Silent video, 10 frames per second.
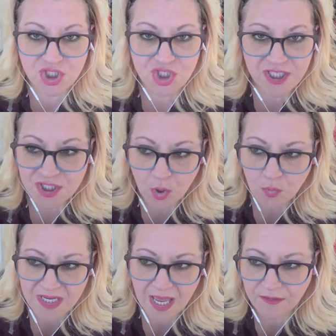Just don't
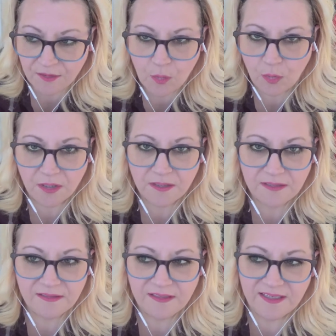tell the court.
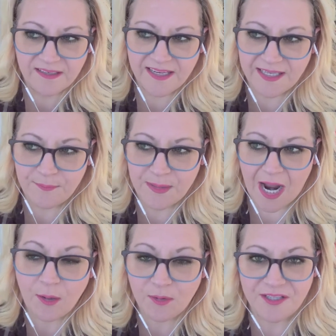It, it can be
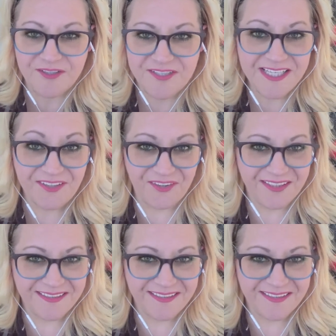our little secret.